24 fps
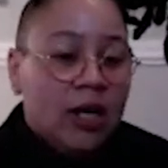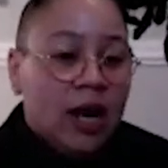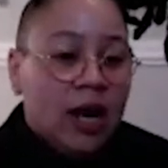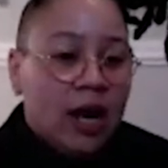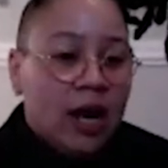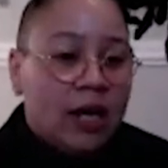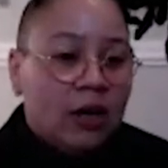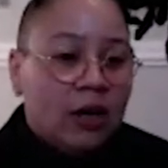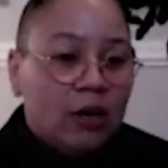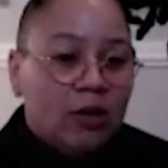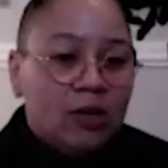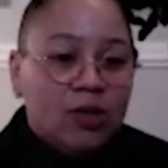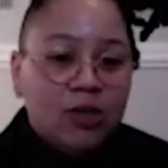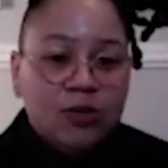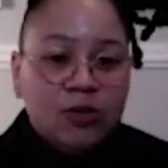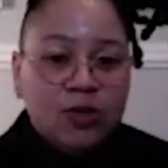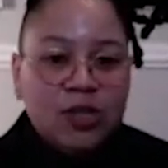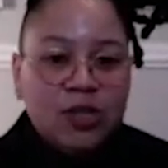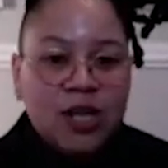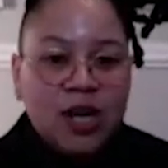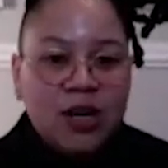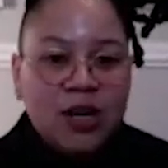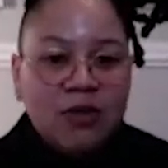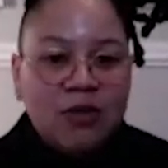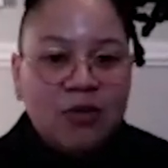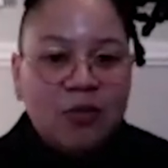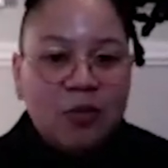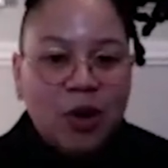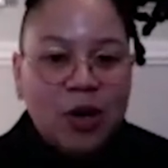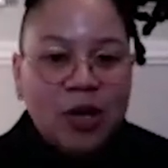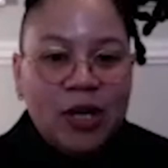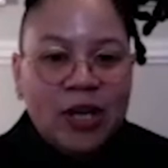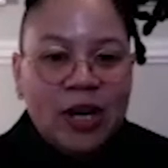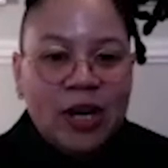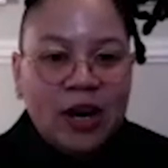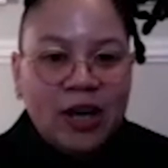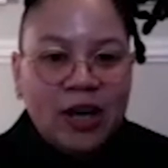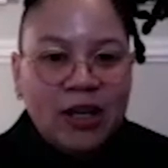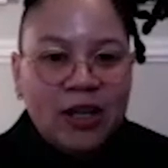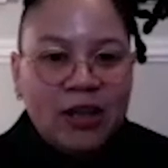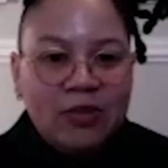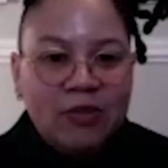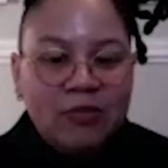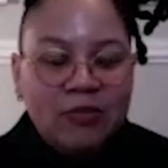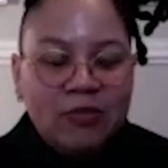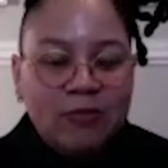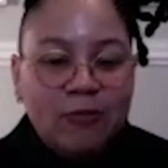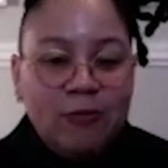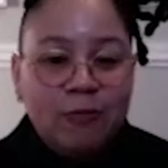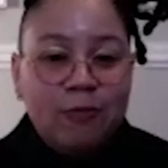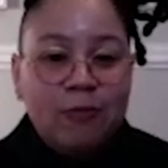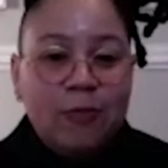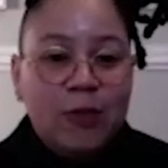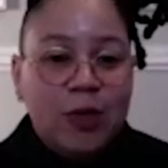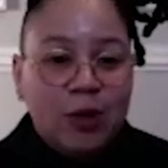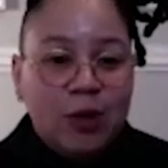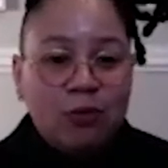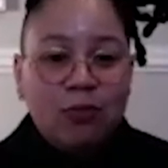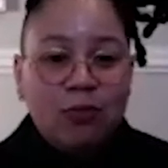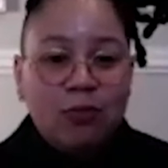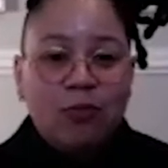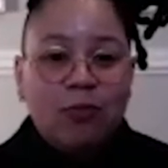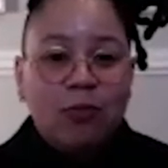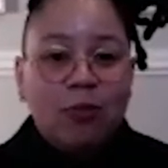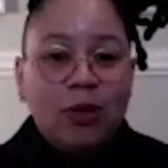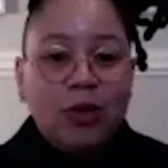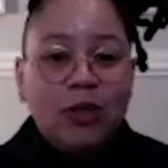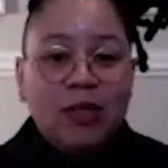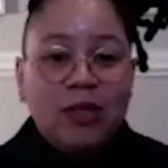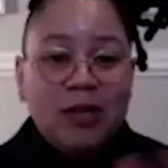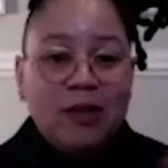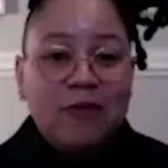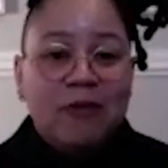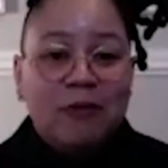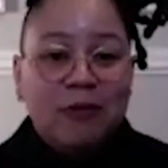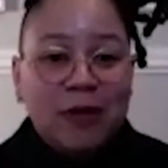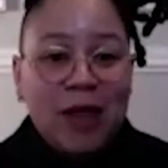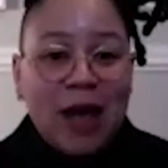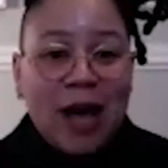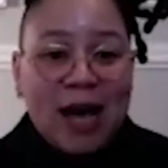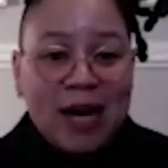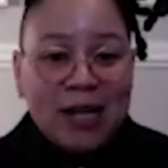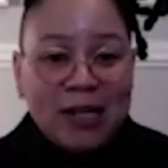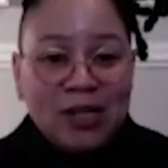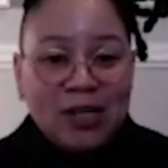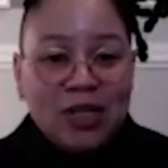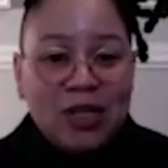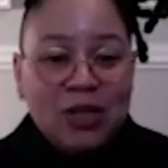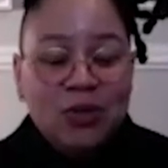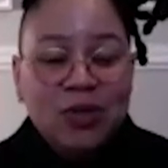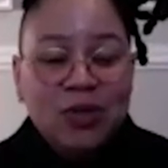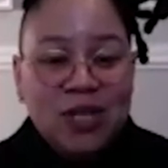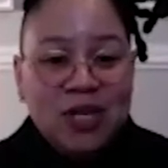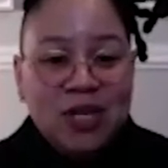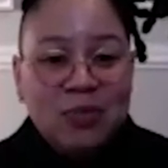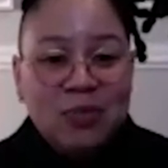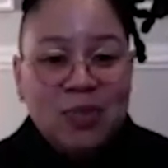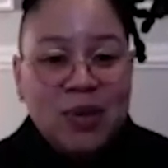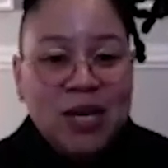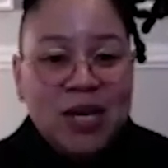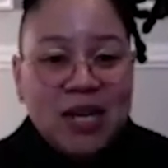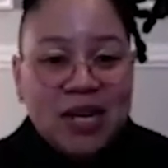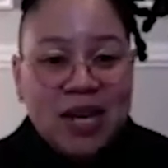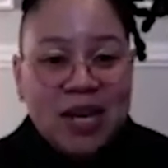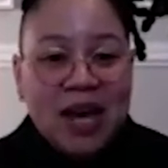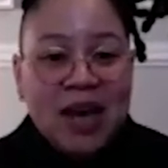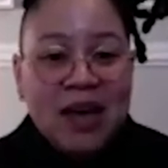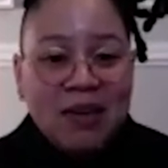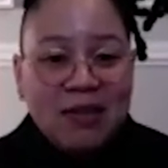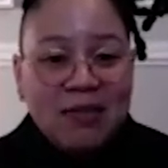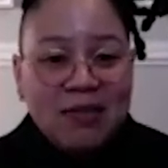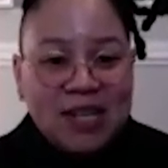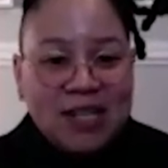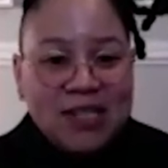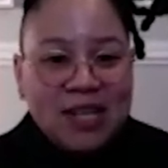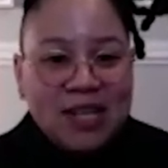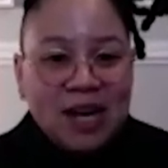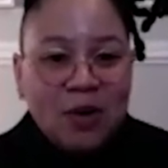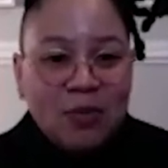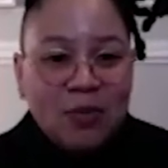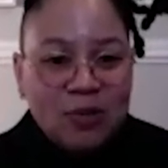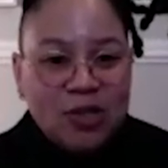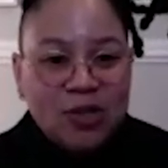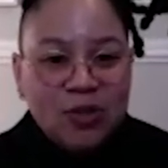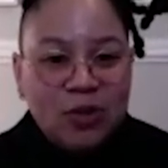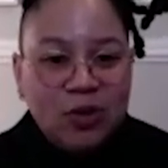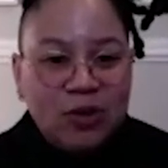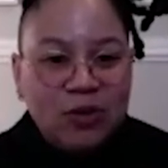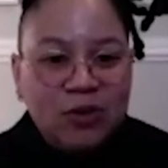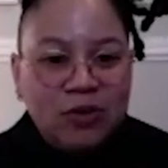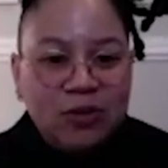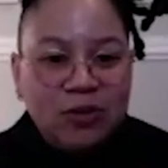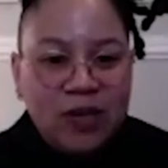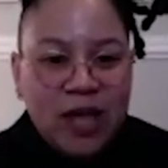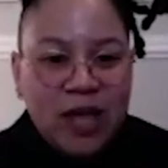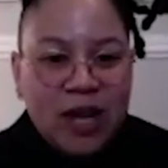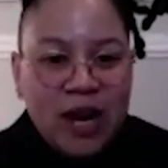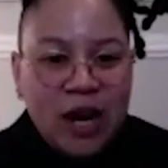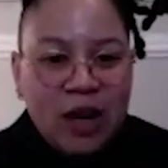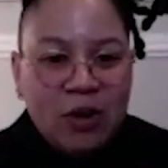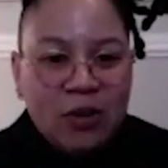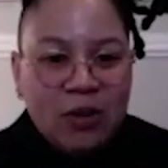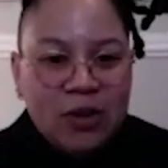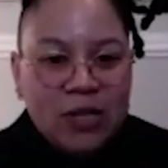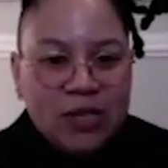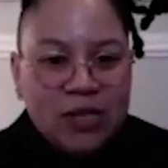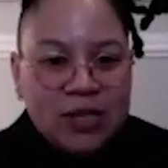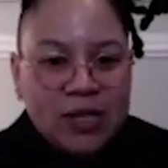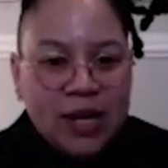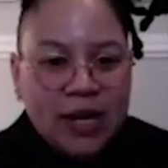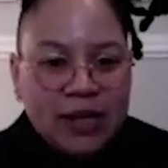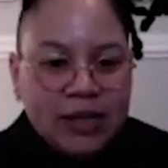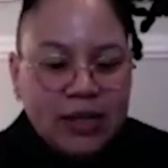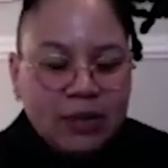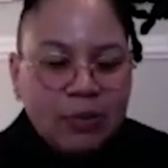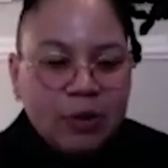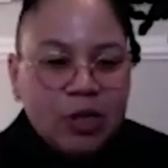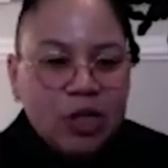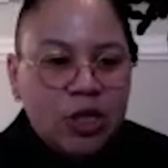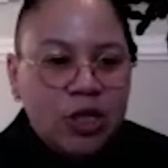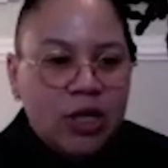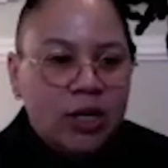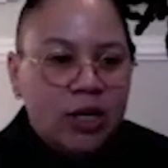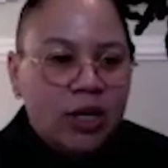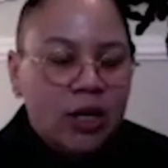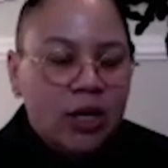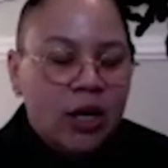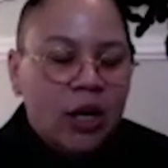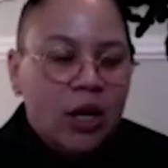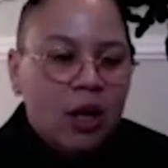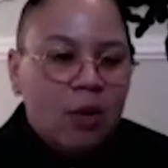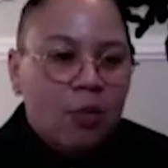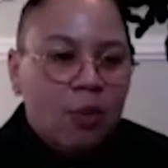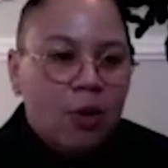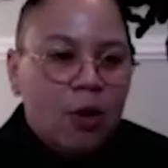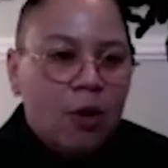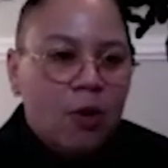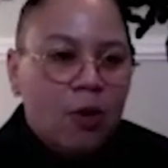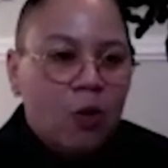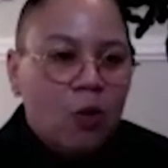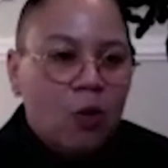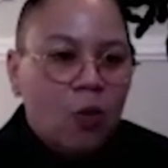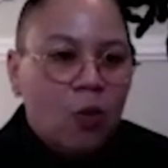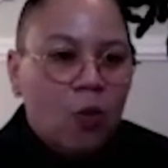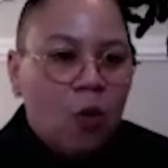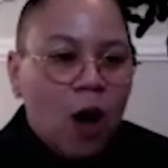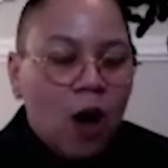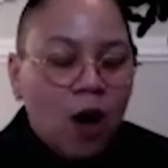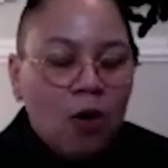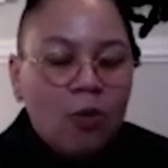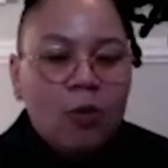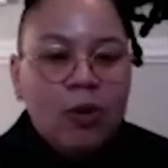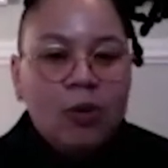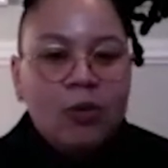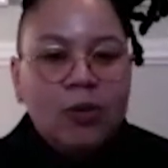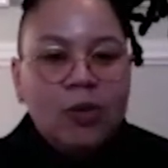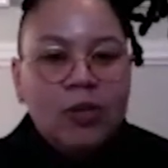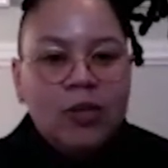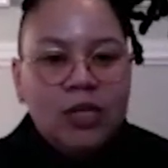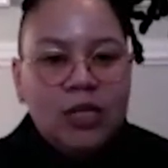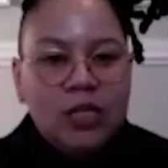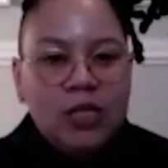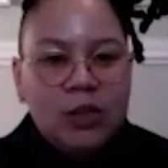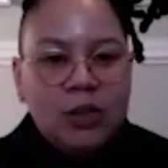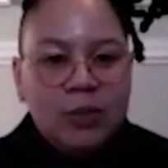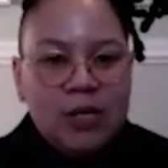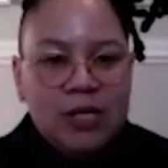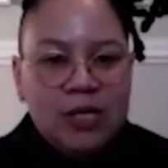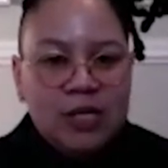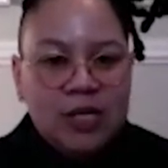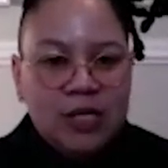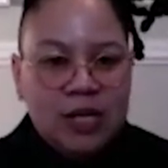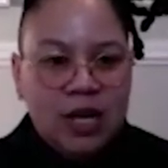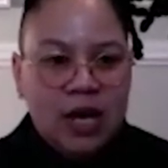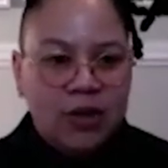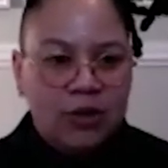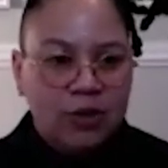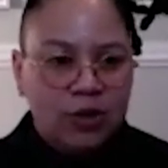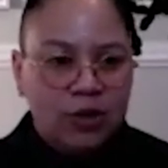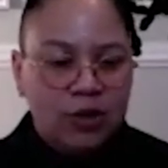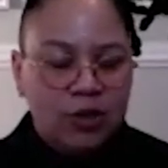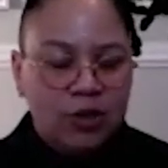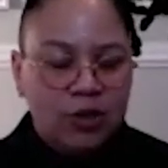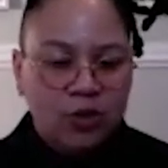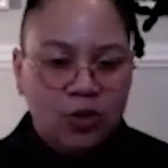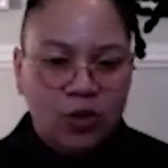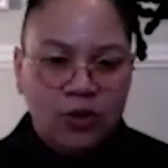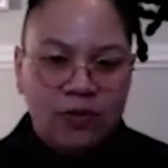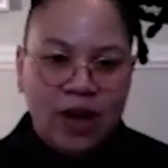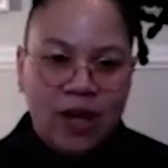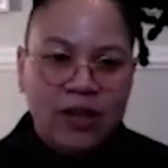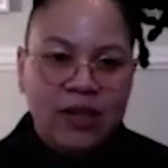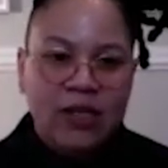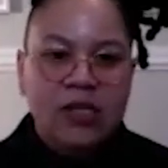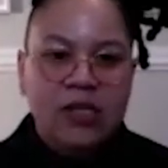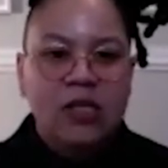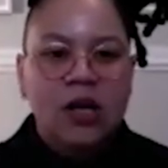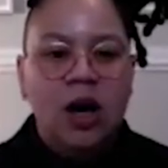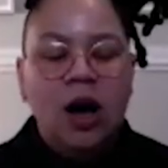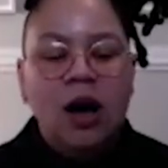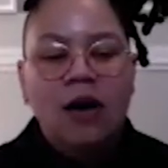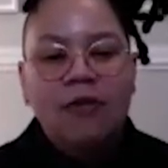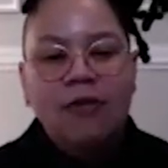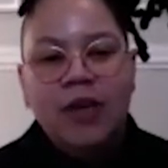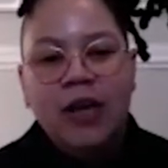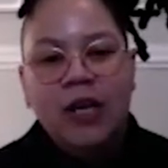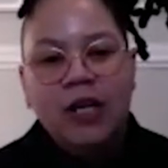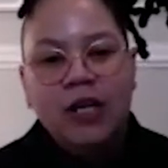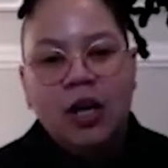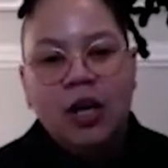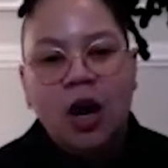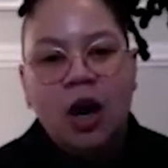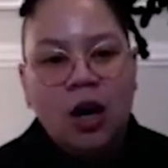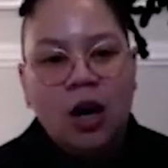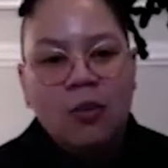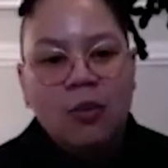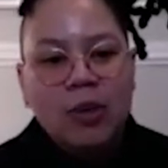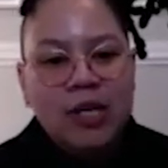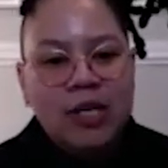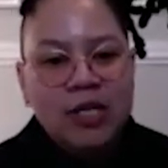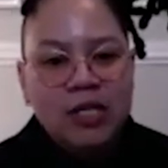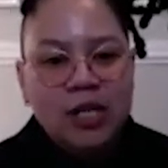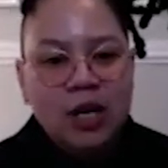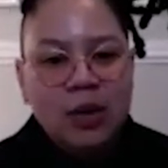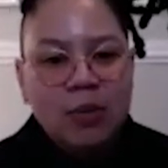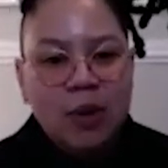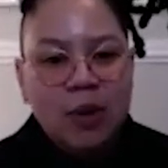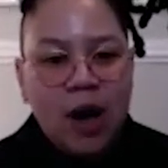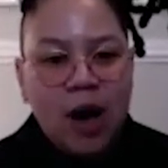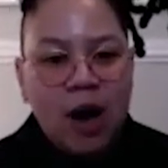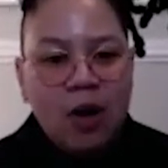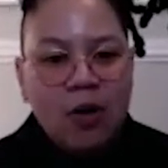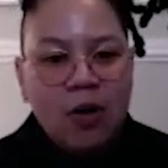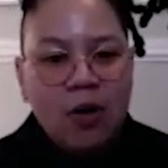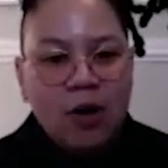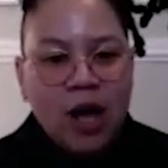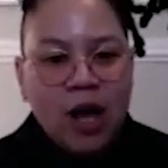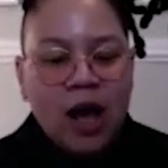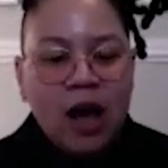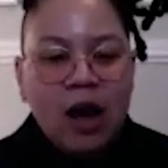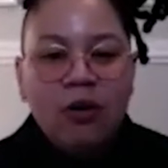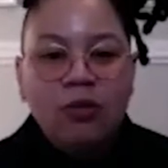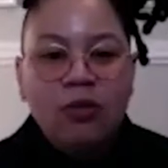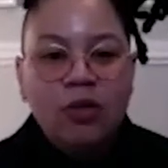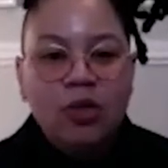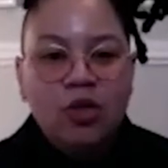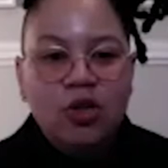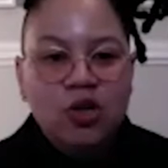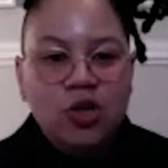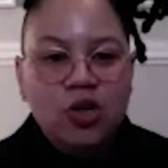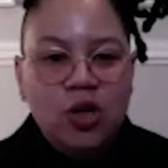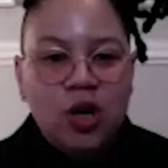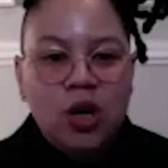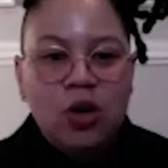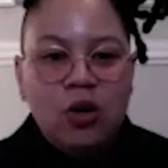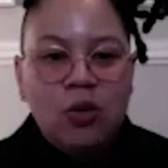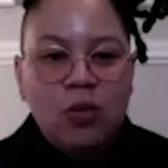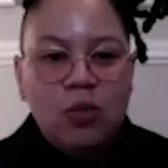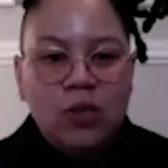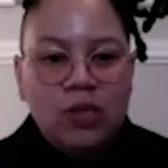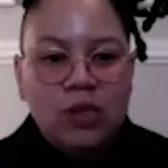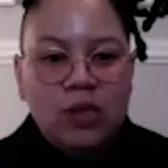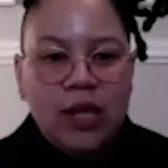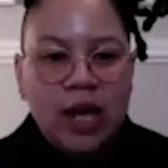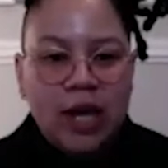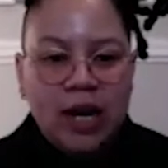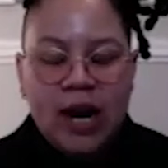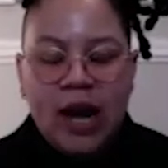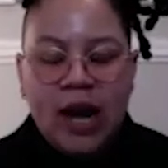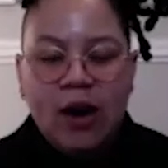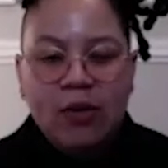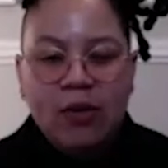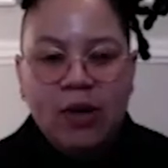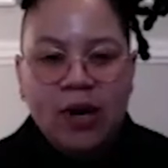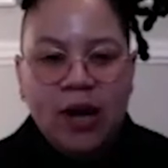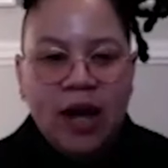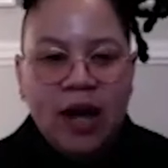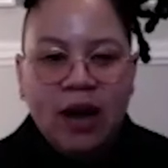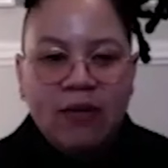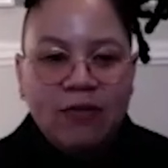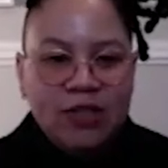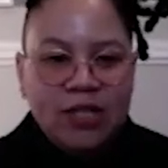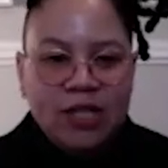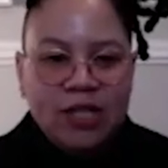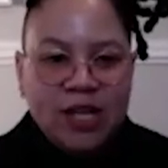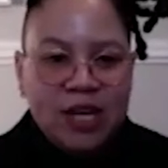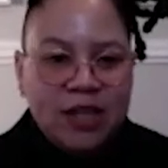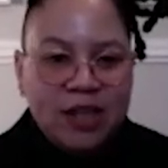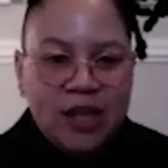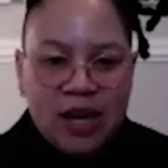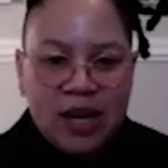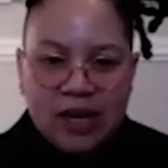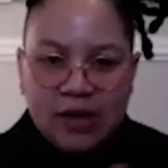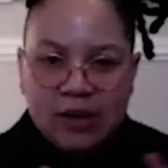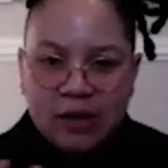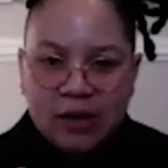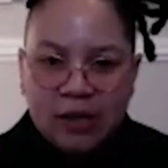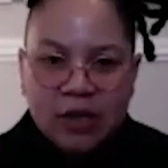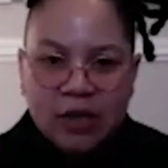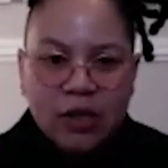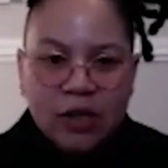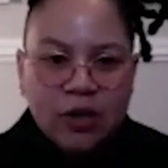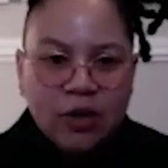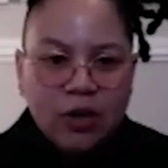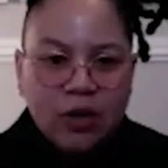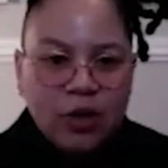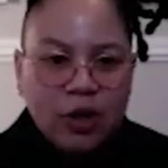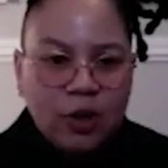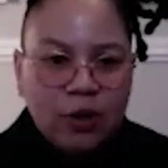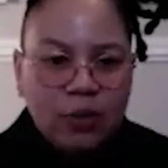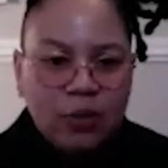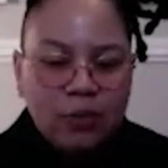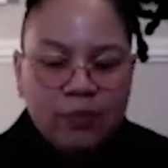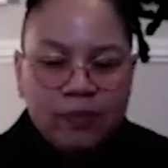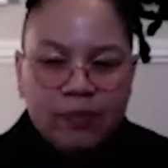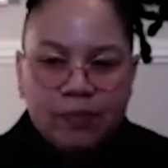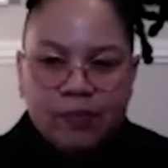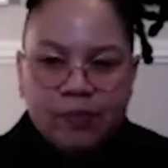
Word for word: And also just kind of working on, you know, really flat 2D PDFs. That's how we sort of laid out this exhibition. But while we were in this space together, you sort of had this offhand comment about how the show was laid out. And I have to say that, you know,